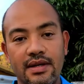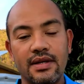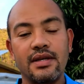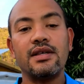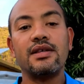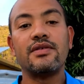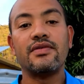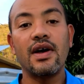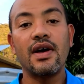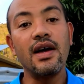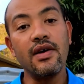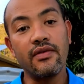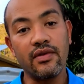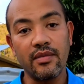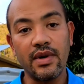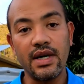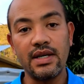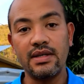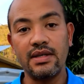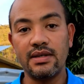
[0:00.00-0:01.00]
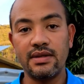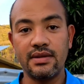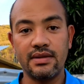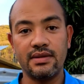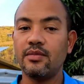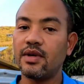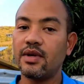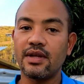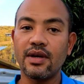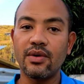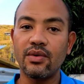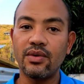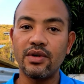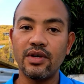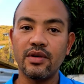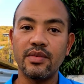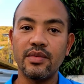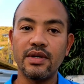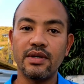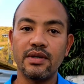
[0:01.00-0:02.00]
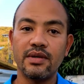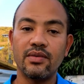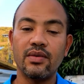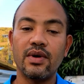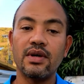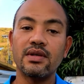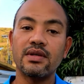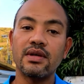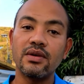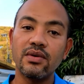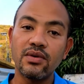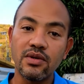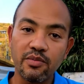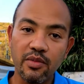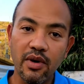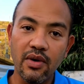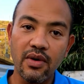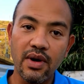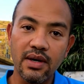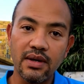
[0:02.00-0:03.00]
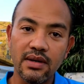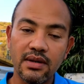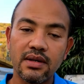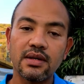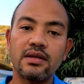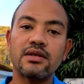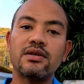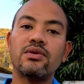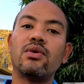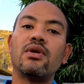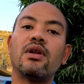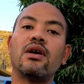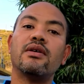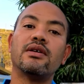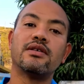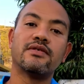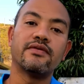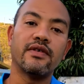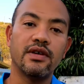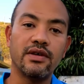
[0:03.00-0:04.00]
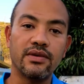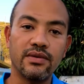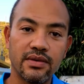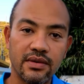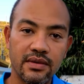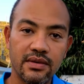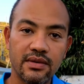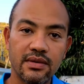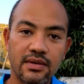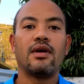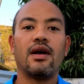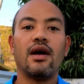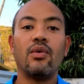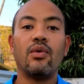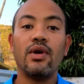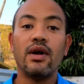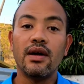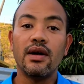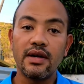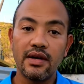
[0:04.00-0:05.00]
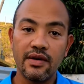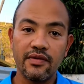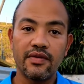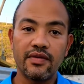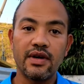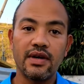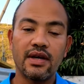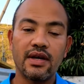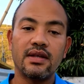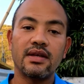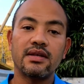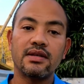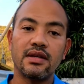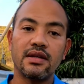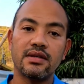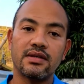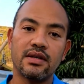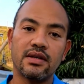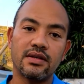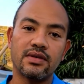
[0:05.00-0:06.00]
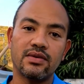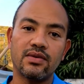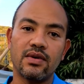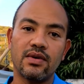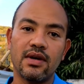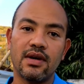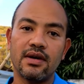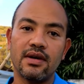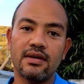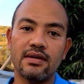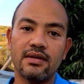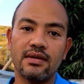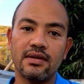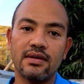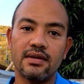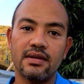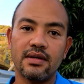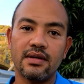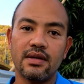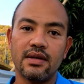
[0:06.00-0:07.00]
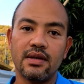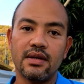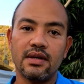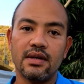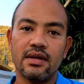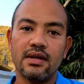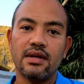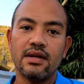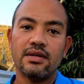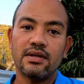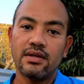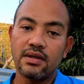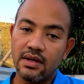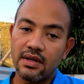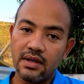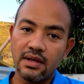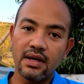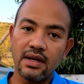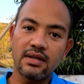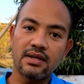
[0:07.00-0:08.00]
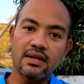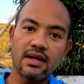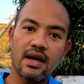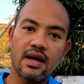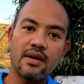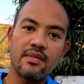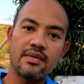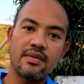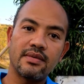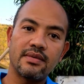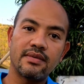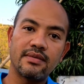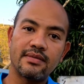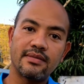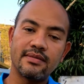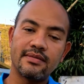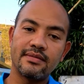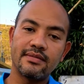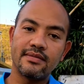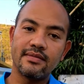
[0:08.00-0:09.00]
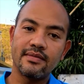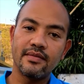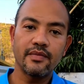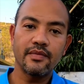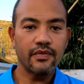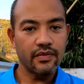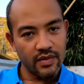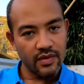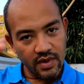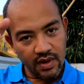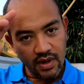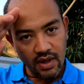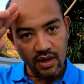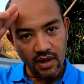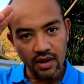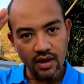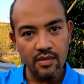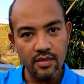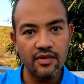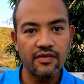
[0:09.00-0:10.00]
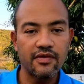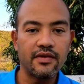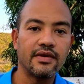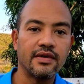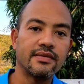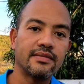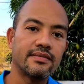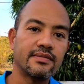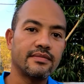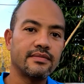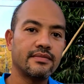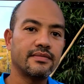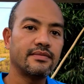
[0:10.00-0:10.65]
This is for everybody, no matter where you be. Once you use power, solar is for you. and we are here for you at Essential Solar. So till next time, take care, my friend.